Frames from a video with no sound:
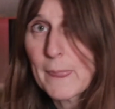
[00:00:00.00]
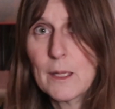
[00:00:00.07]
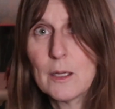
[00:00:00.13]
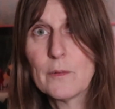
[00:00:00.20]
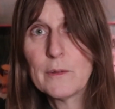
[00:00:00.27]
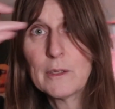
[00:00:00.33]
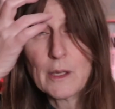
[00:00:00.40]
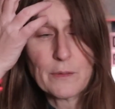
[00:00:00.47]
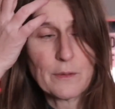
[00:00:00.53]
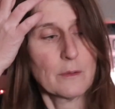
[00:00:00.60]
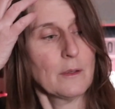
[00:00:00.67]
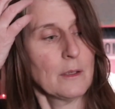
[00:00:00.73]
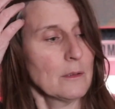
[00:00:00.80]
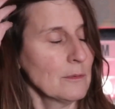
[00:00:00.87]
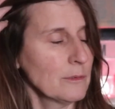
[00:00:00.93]
The other
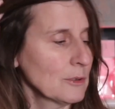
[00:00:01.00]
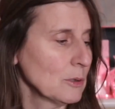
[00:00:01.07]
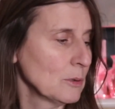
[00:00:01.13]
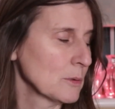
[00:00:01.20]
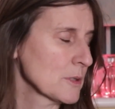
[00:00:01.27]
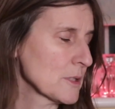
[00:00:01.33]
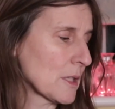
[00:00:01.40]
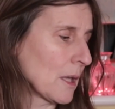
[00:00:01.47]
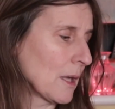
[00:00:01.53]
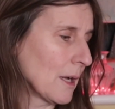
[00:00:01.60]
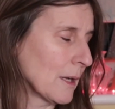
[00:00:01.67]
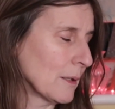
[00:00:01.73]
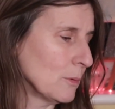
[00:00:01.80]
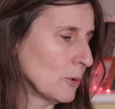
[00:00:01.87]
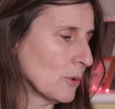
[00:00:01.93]
thing, of course, that
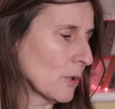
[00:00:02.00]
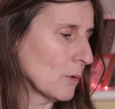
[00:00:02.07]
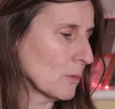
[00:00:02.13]
I would